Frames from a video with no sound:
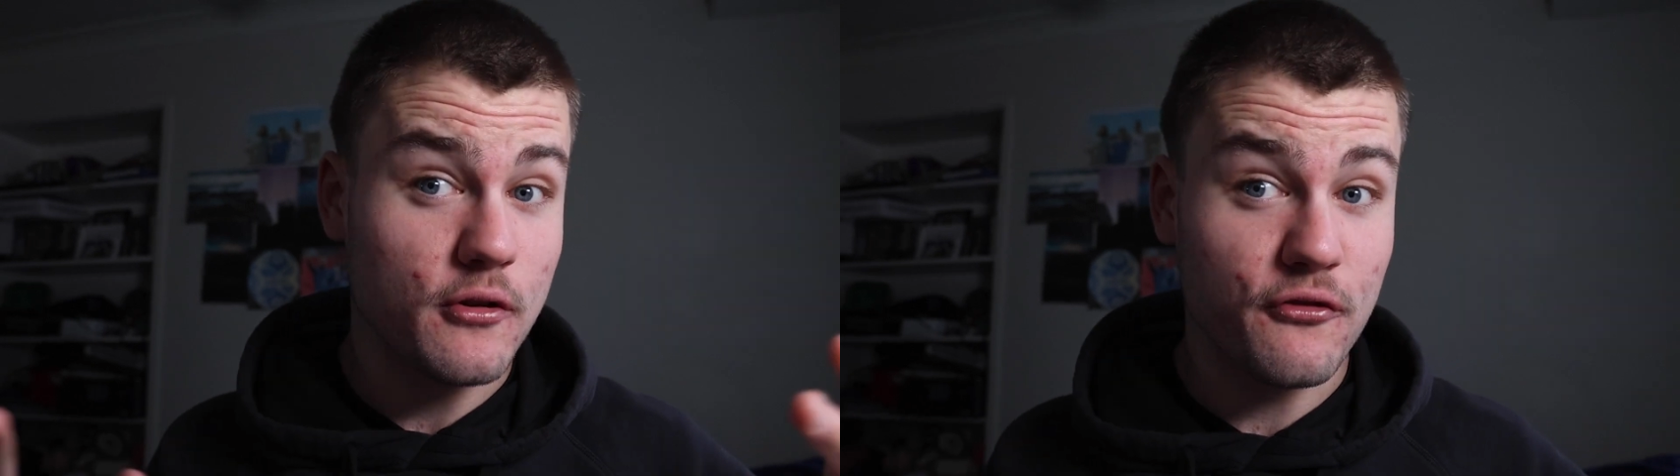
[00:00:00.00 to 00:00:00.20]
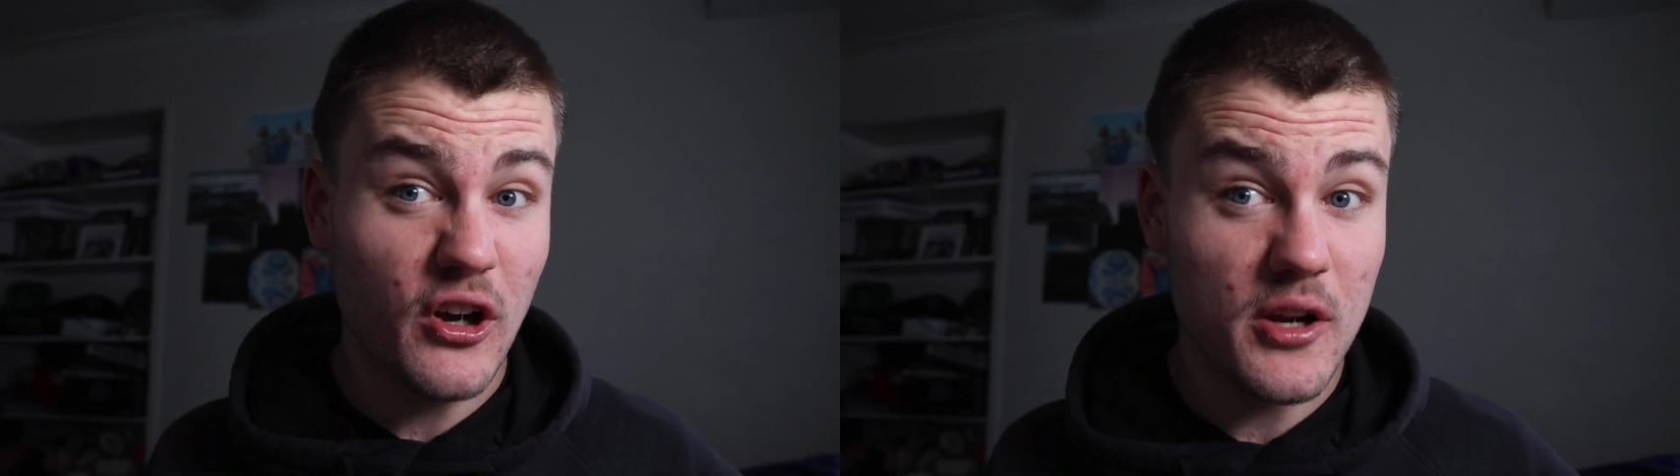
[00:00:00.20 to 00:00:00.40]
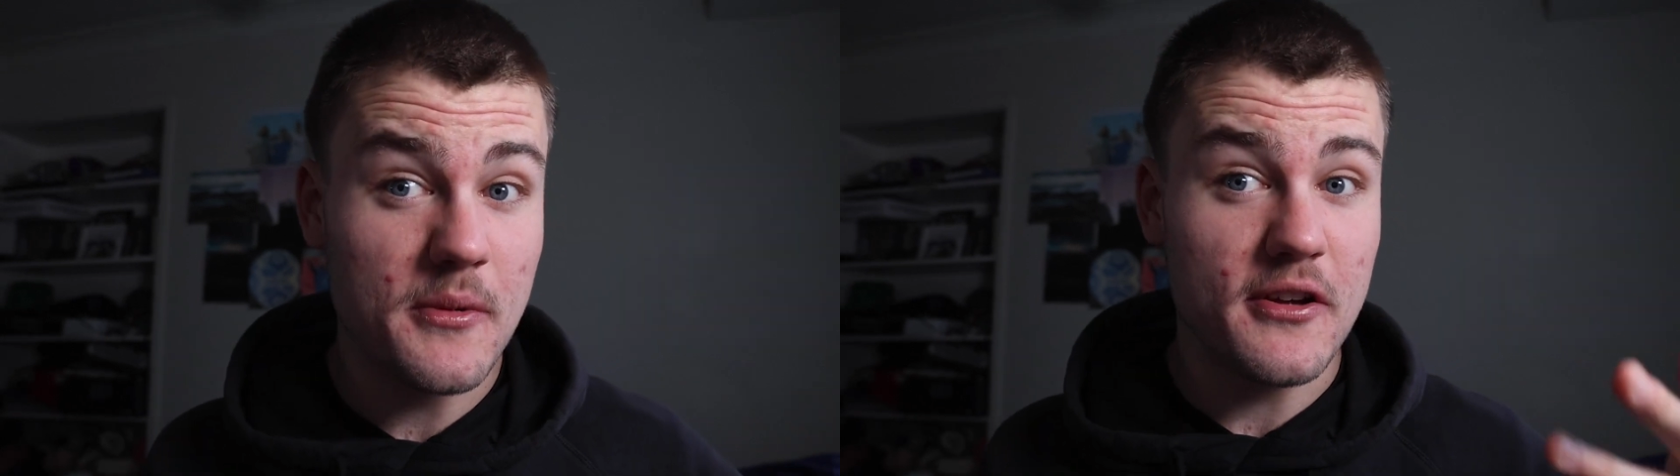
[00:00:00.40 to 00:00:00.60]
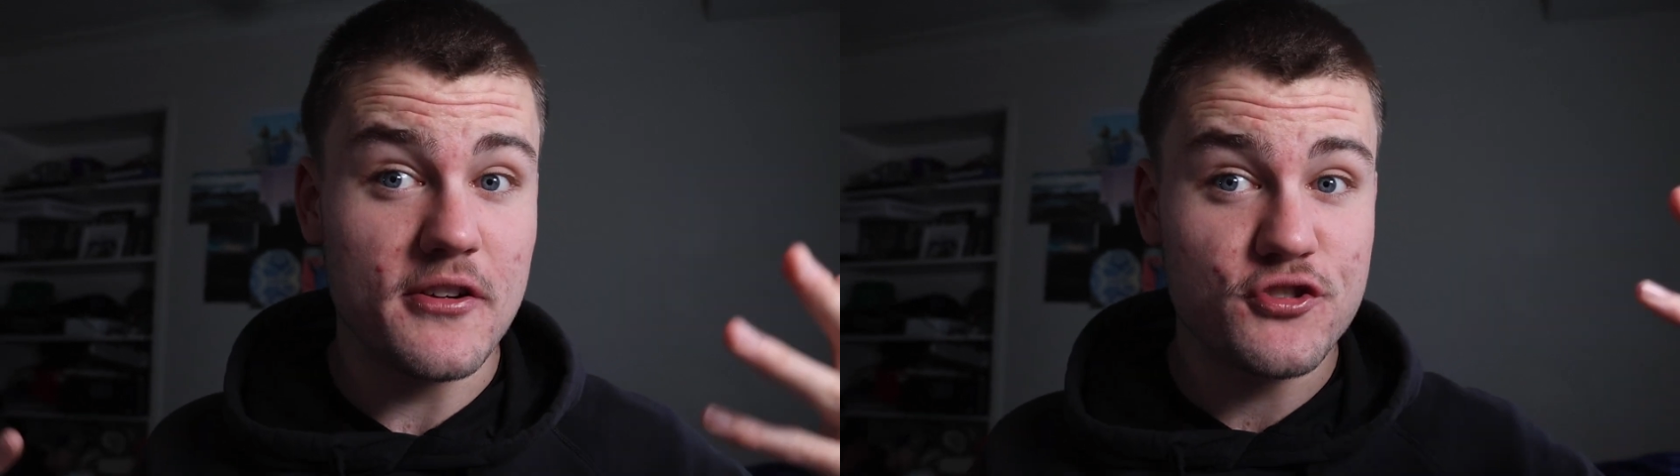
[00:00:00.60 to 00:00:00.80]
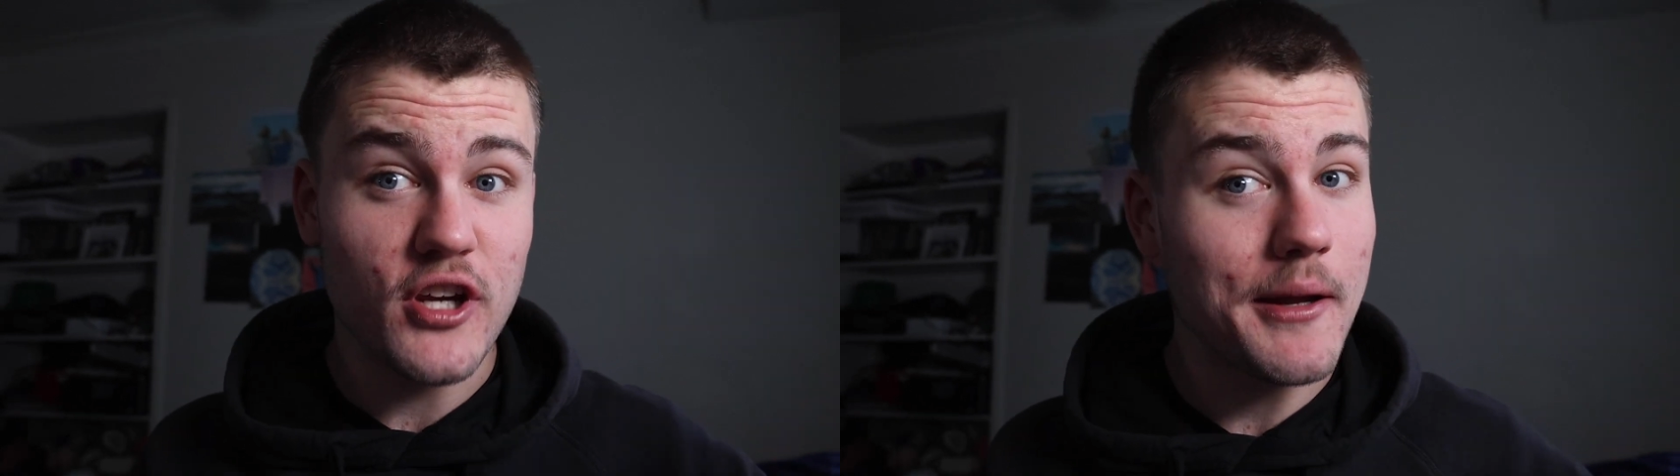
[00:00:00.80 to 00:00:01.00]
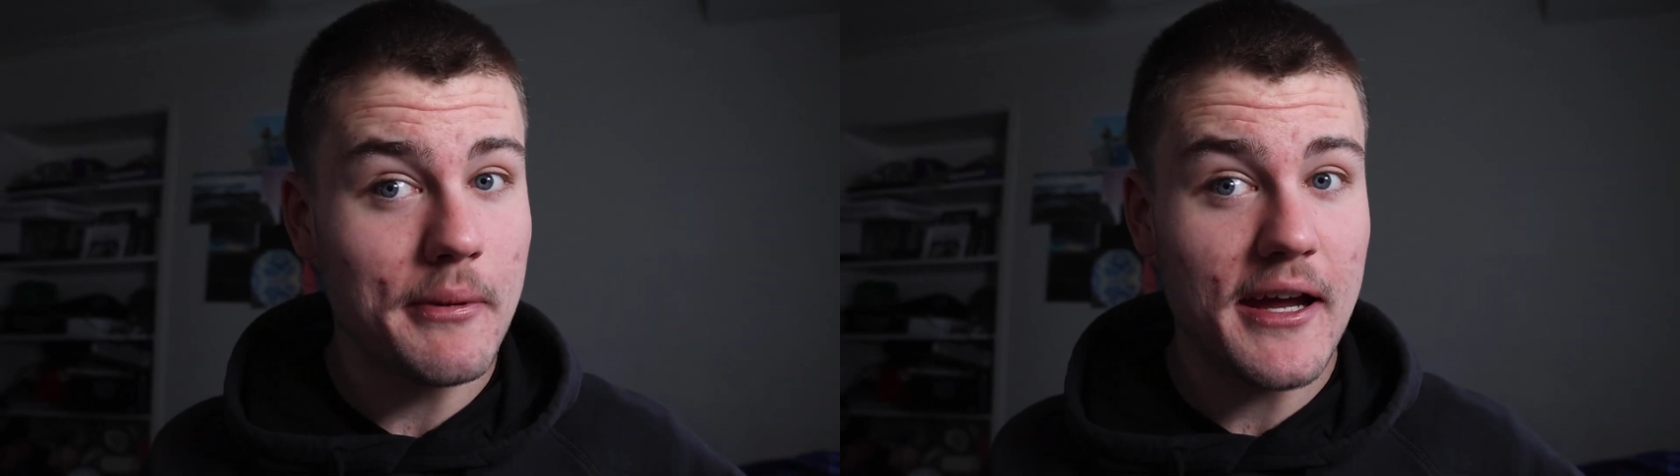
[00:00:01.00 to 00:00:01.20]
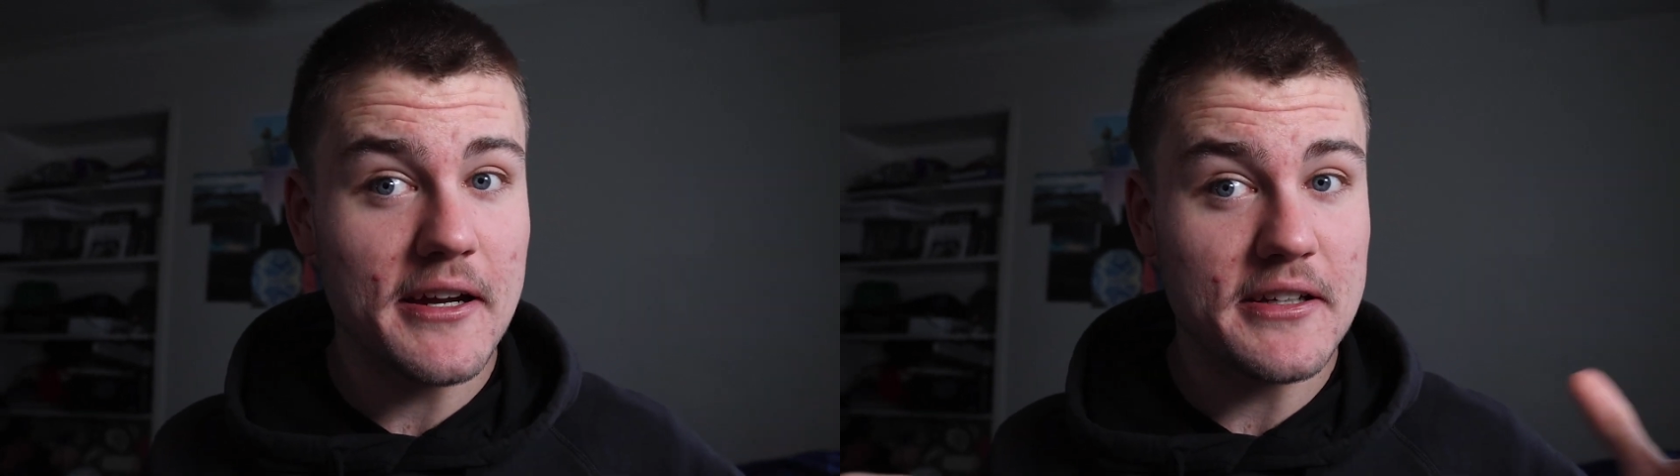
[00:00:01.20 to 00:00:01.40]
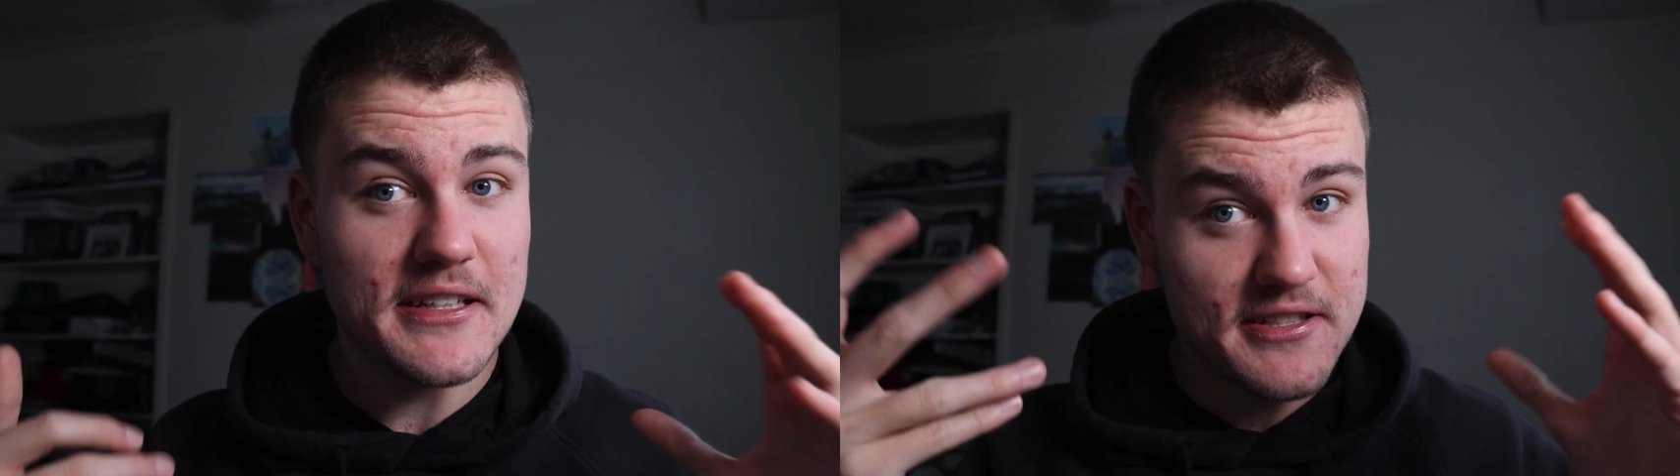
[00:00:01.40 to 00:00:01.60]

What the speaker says: your photo because JPEG